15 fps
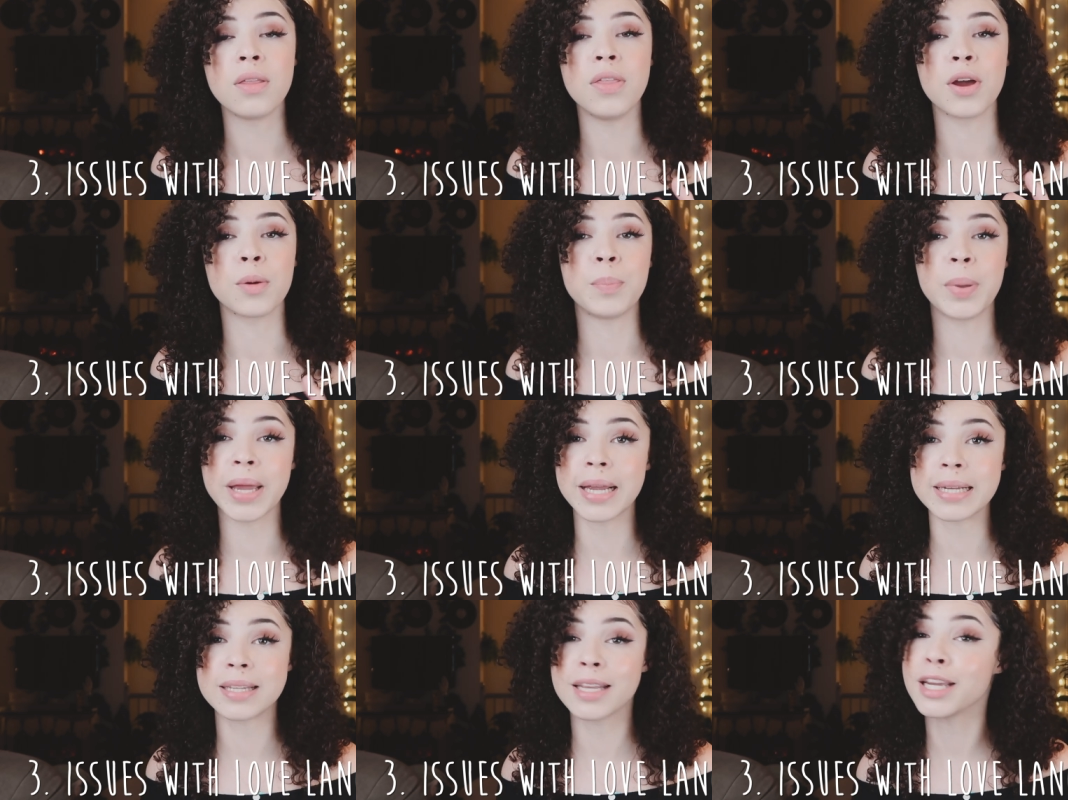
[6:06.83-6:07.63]
Their
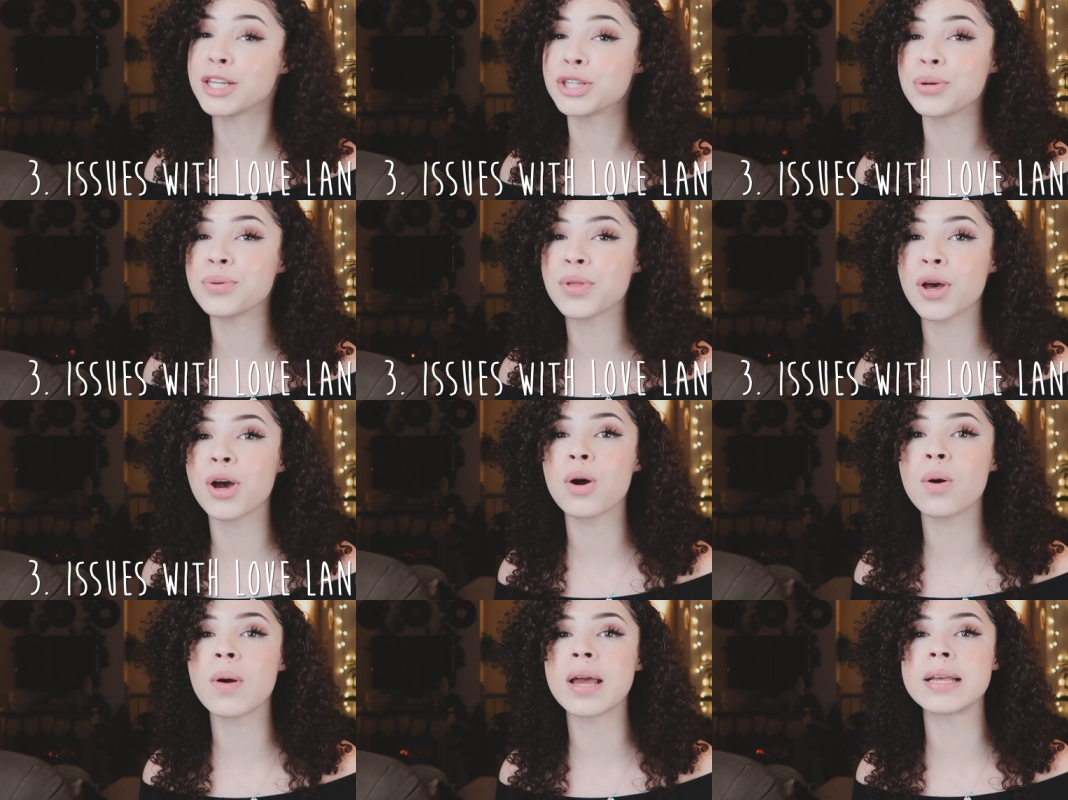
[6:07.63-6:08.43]
biggest issue
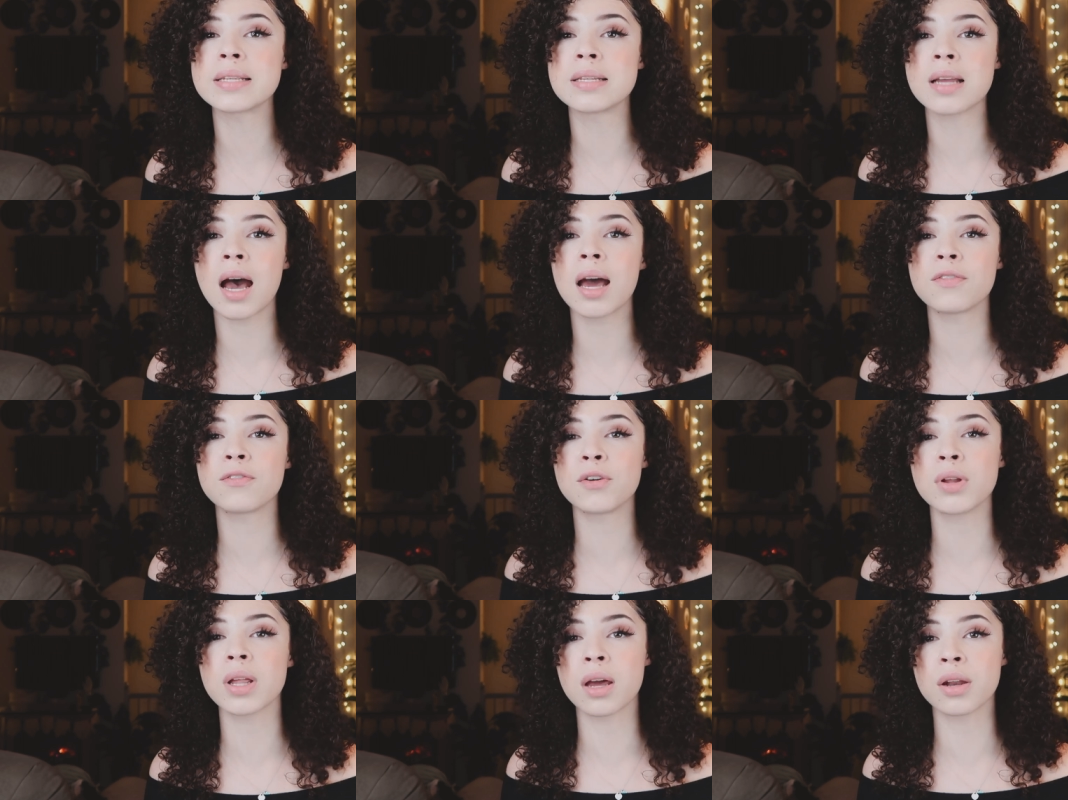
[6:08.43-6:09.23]
though is not
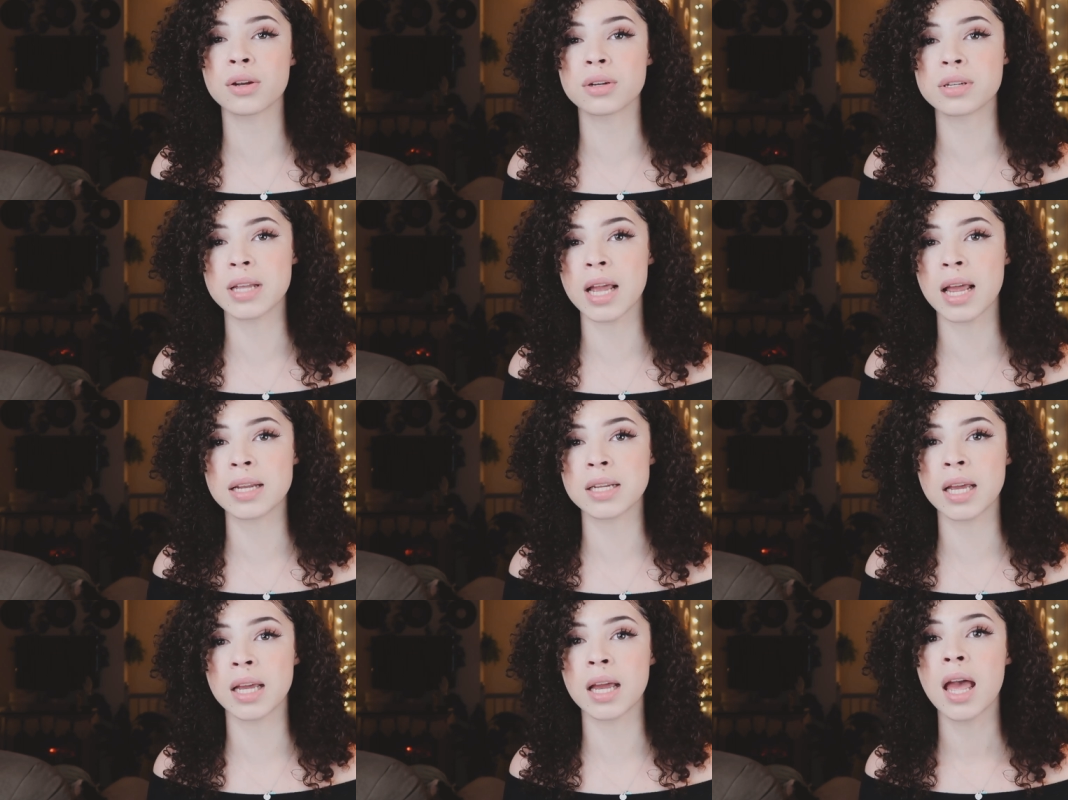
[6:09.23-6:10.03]
fully
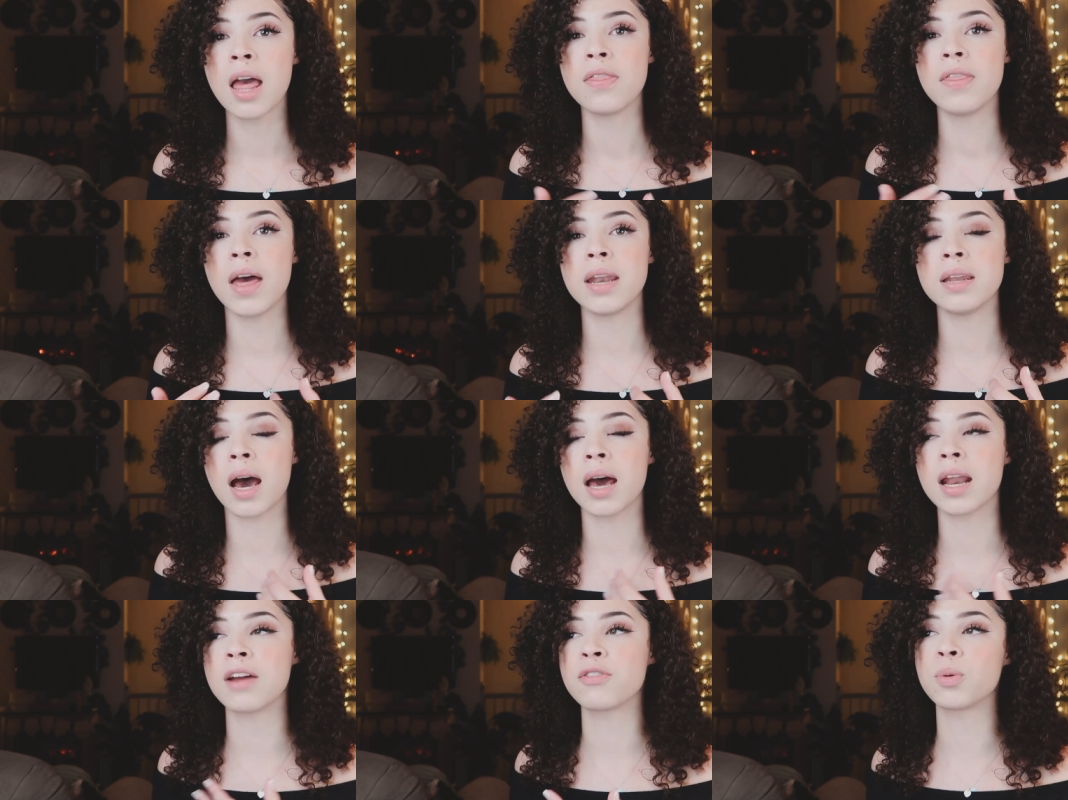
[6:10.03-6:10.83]
understanding that
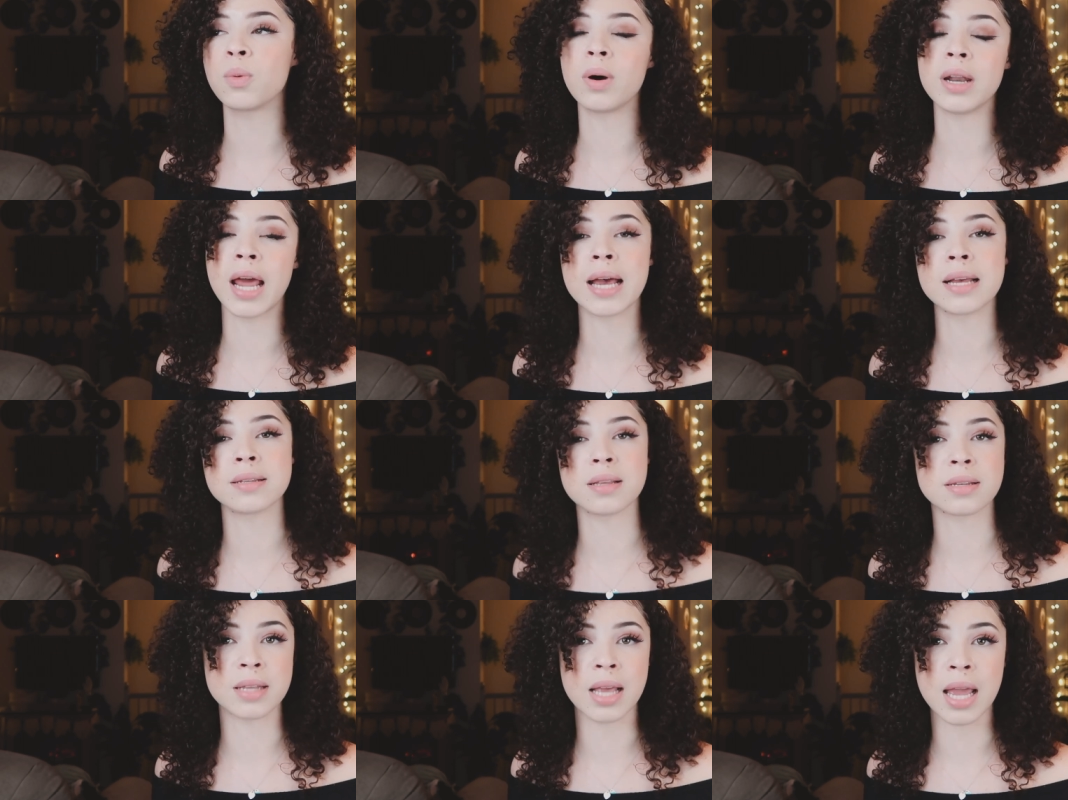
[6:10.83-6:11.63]
not everyone has
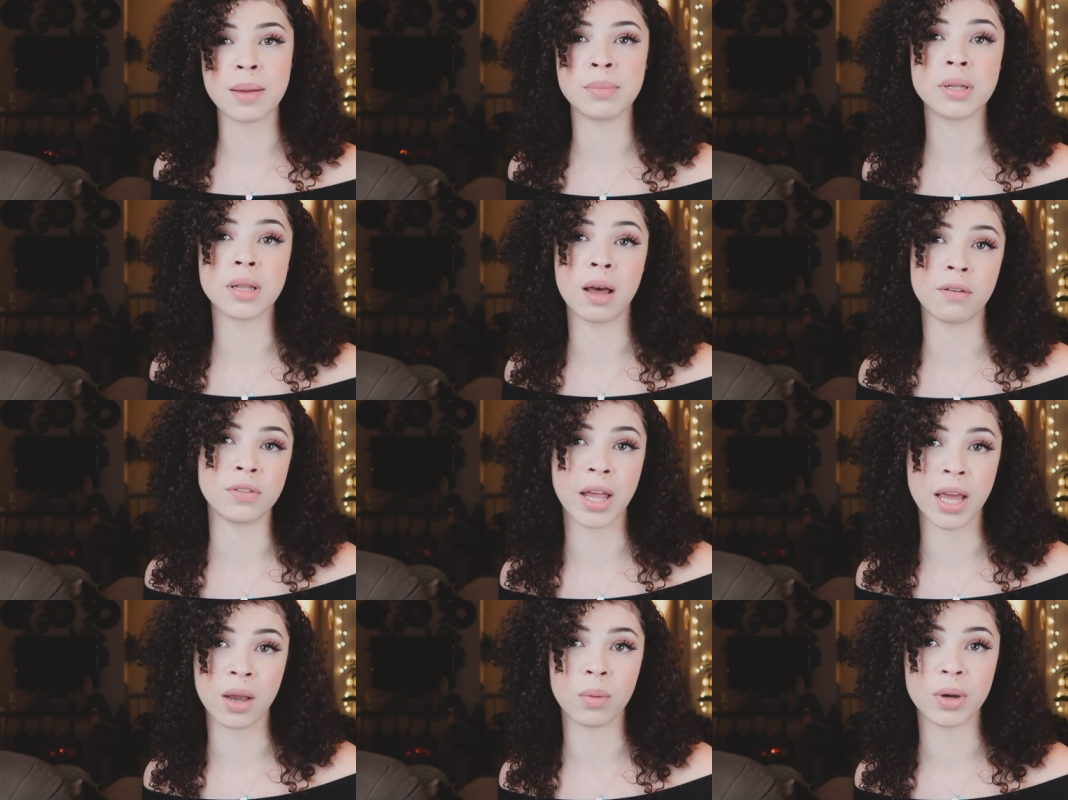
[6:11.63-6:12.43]
the same love
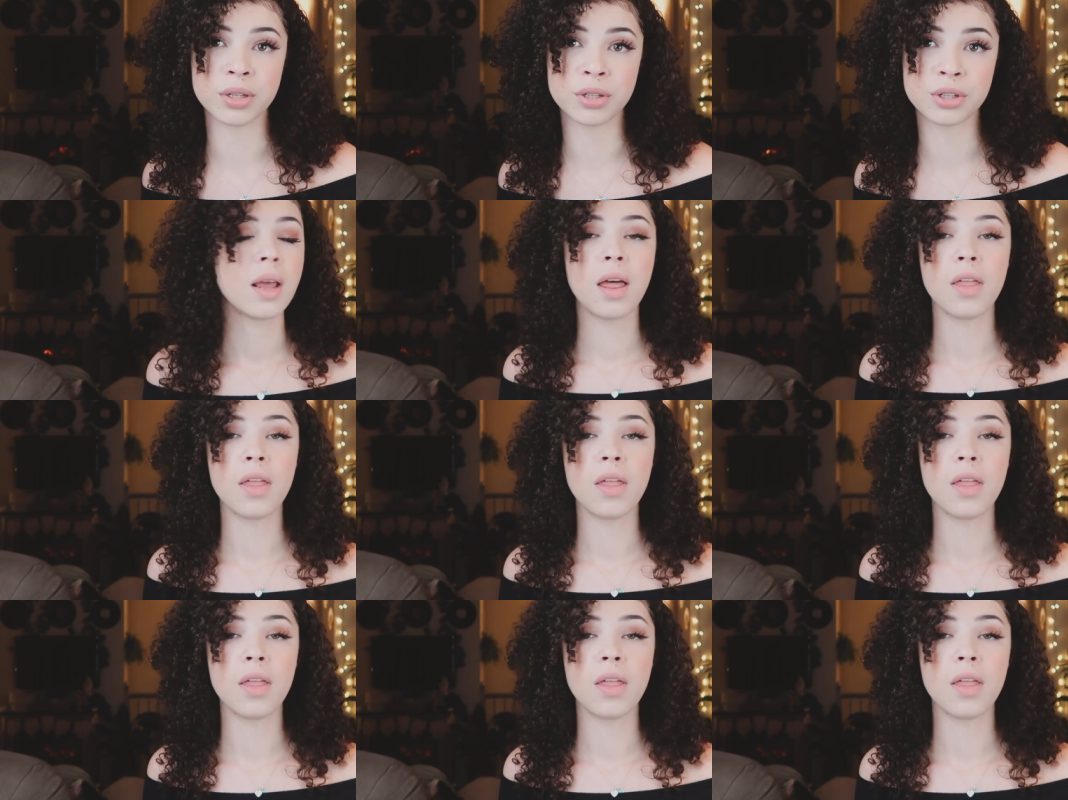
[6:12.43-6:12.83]
language.